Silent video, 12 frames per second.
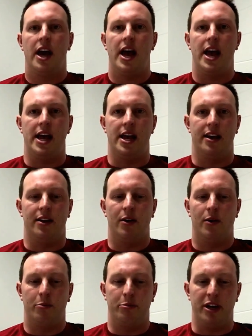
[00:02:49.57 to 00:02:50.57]
and
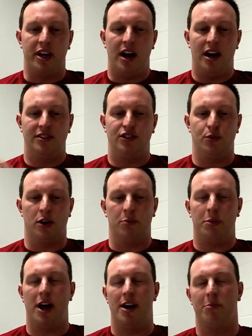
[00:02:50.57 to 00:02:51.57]
because you are
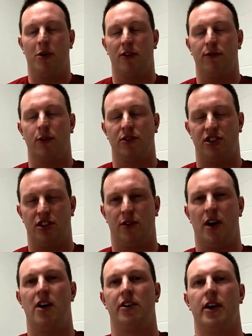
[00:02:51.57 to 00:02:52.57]
applying more force to the
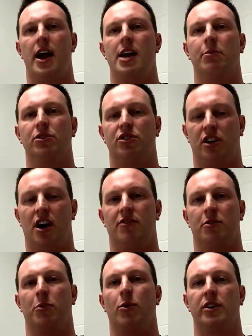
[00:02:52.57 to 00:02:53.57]
ground, you're able to cover
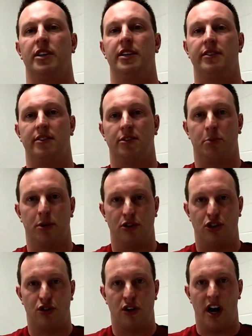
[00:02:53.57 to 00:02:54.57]
more distance per
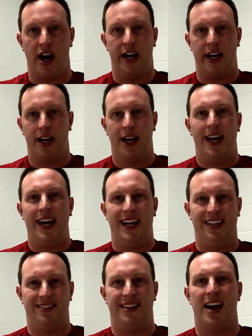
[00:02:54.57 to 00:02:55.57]
stride. It
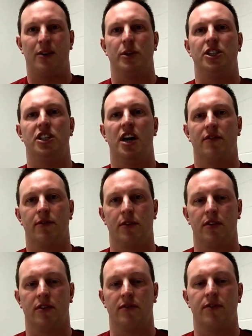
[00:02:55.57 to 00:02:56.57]
is not reaching out
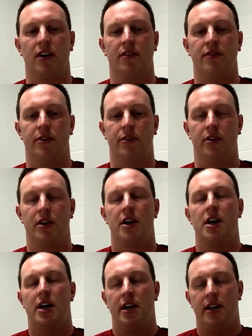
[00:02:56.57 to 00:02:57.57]
further in front of you.
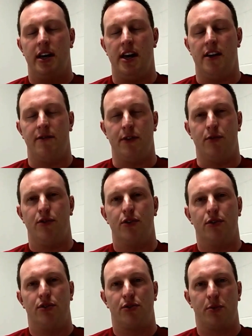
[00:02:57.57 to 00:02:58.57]
If you do
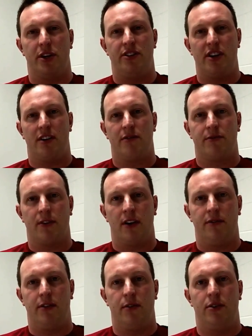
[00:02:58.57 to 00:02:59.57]
reach out in front of
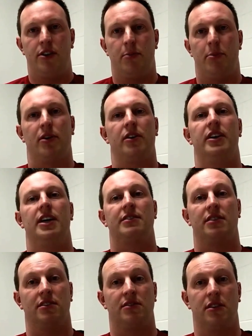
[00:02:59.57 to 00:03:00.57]
you, typically that's
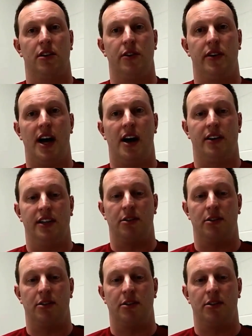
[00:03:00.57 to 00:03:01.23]
going to slow you down. That's a